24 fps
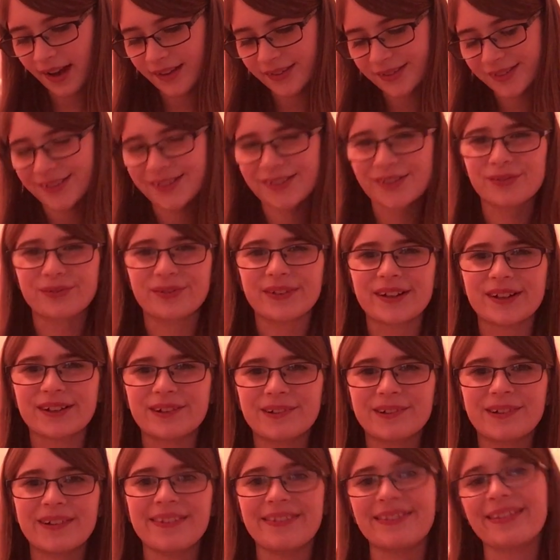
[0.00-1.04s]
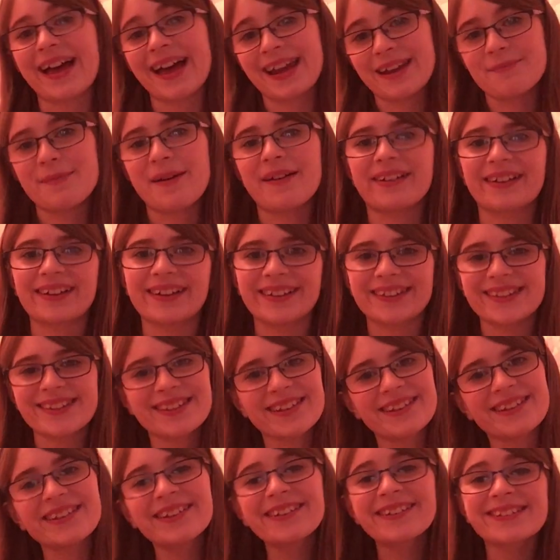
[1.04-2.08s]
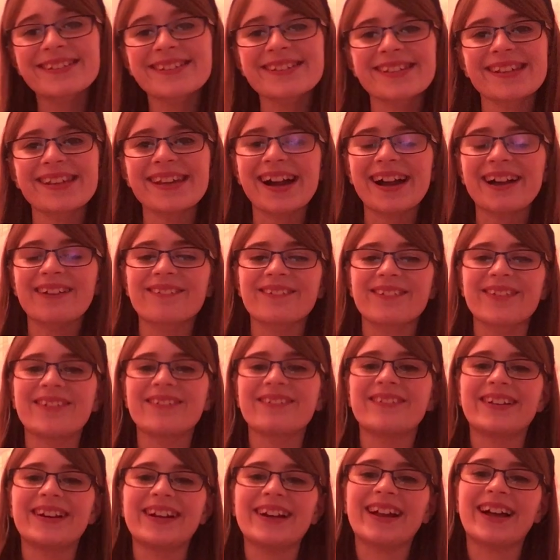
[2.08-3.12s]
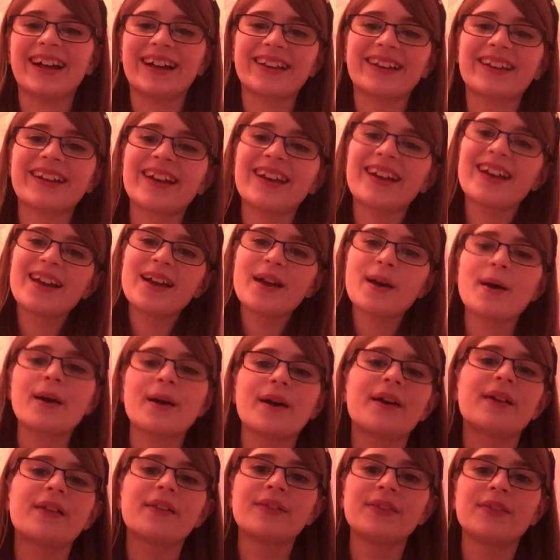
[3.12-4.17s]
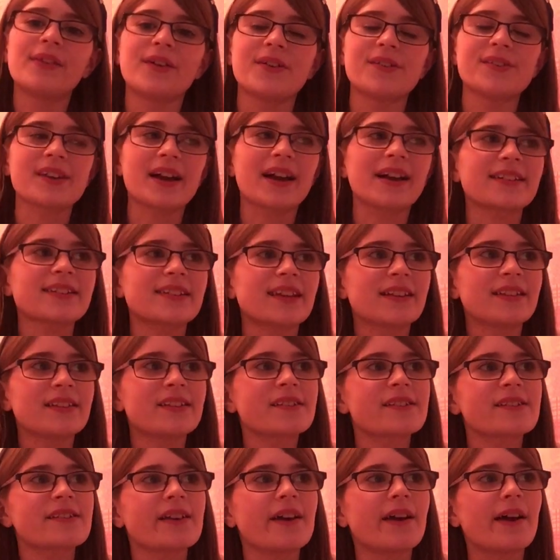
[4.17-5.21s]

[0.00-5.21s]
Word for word: accents are really cool and then American. So you can see I do really like those accents.